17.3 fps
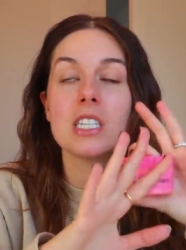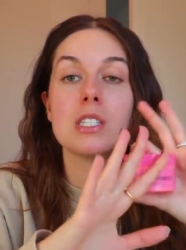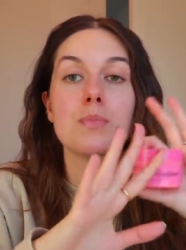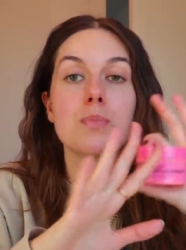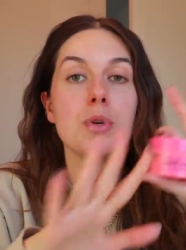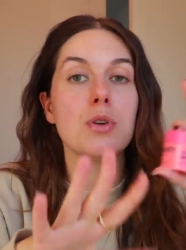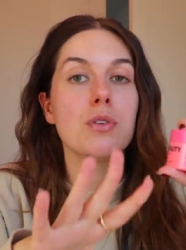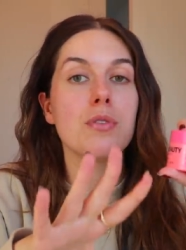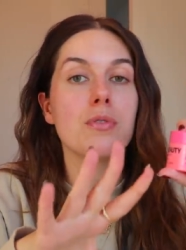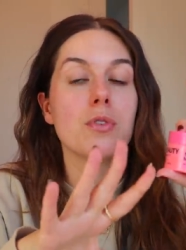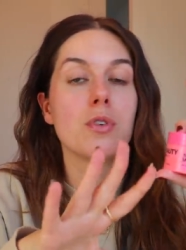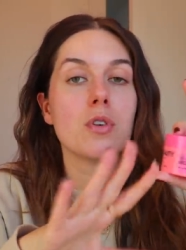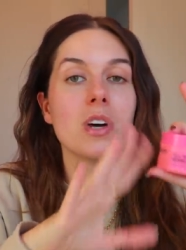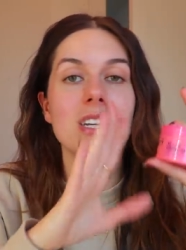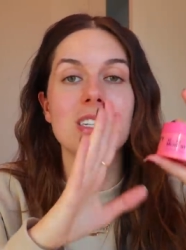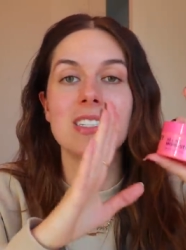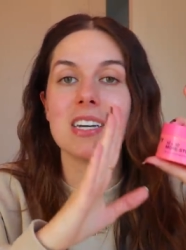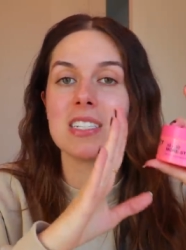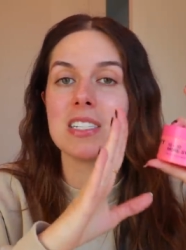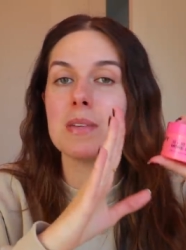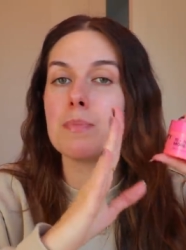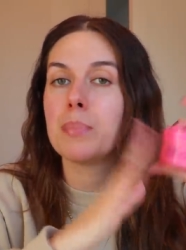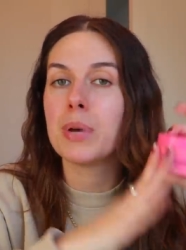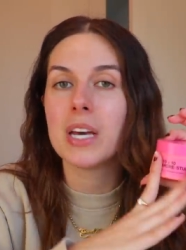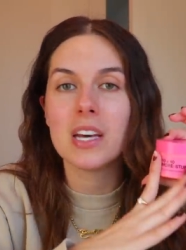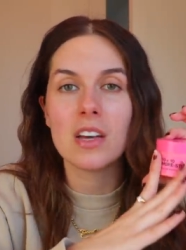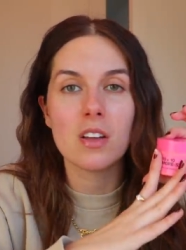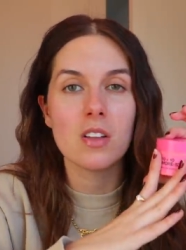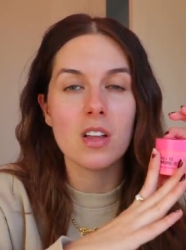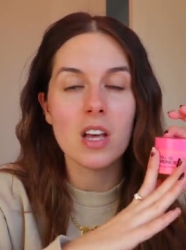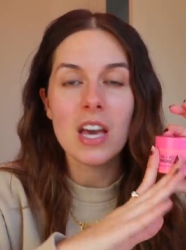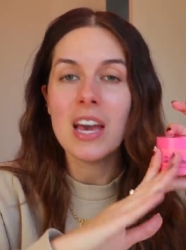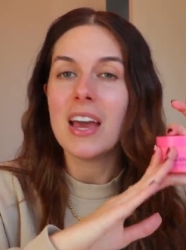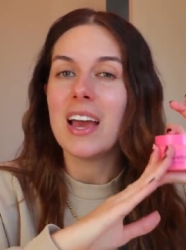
it's beautiful. It doesn't pill.